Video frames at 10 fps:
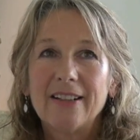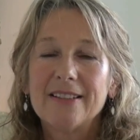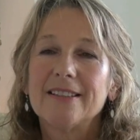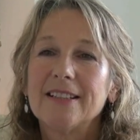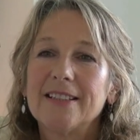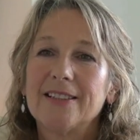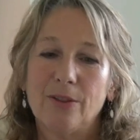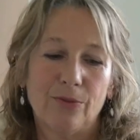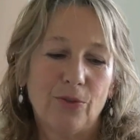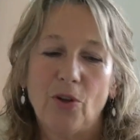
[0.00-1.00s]
consists
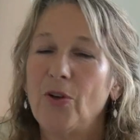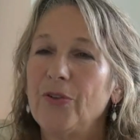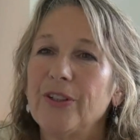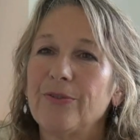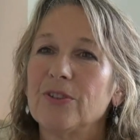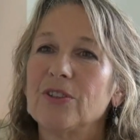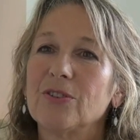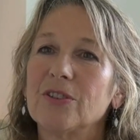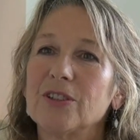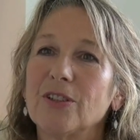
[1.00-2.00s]
of all different
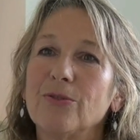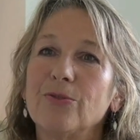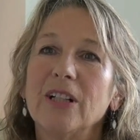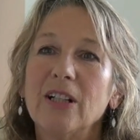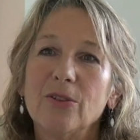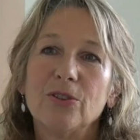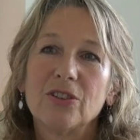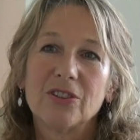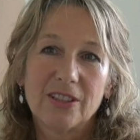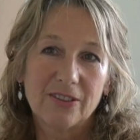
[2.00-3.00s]
sorts of
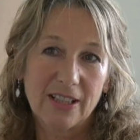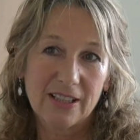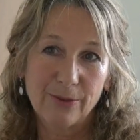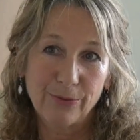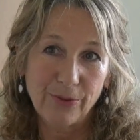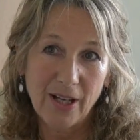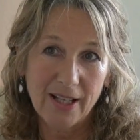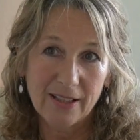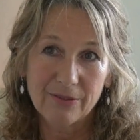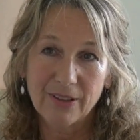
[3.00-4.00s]
illusions. There are actually
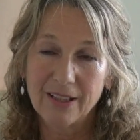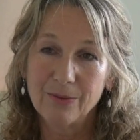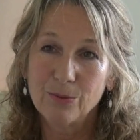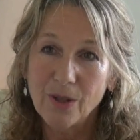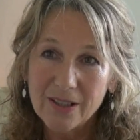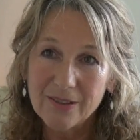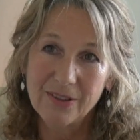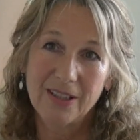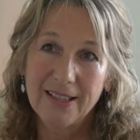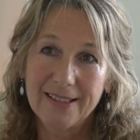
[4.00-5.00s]
5. And one
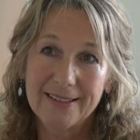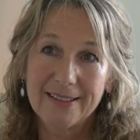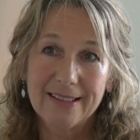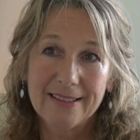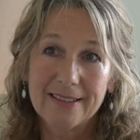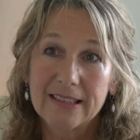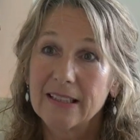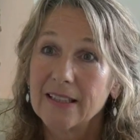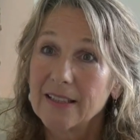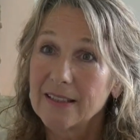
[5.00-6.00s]
of these
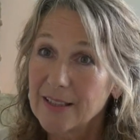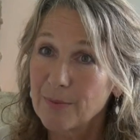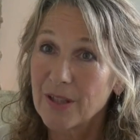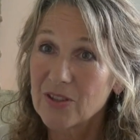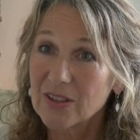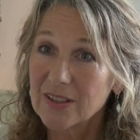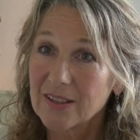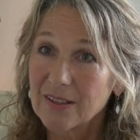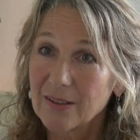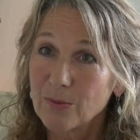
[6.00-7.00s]
is depression.
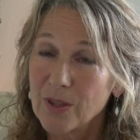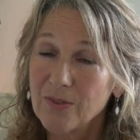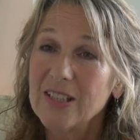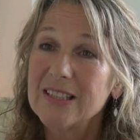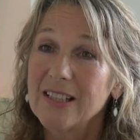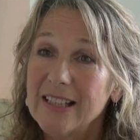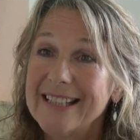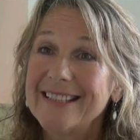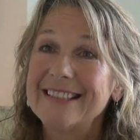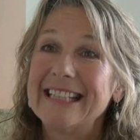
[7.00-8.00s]
One of these
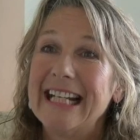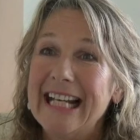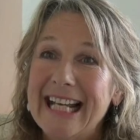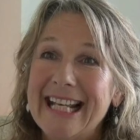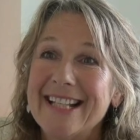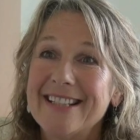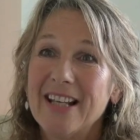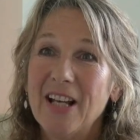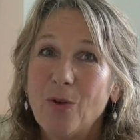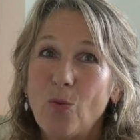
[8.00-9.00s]
lids
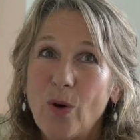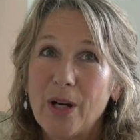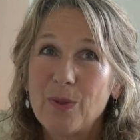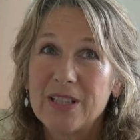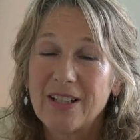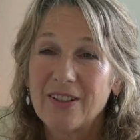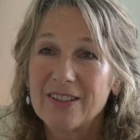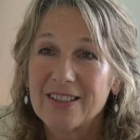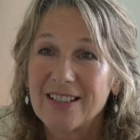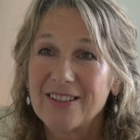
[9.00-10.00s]
is where we tell
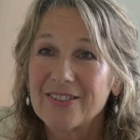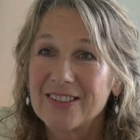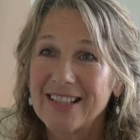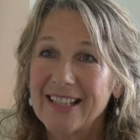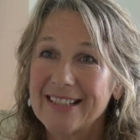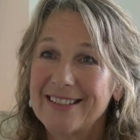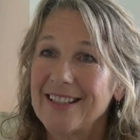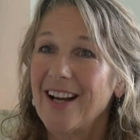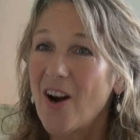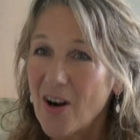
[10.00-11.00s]
ourselves that
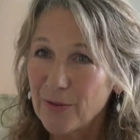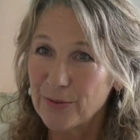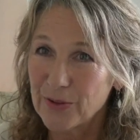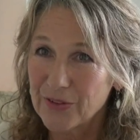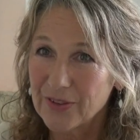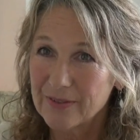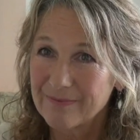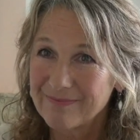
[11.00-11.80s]
it's our fault.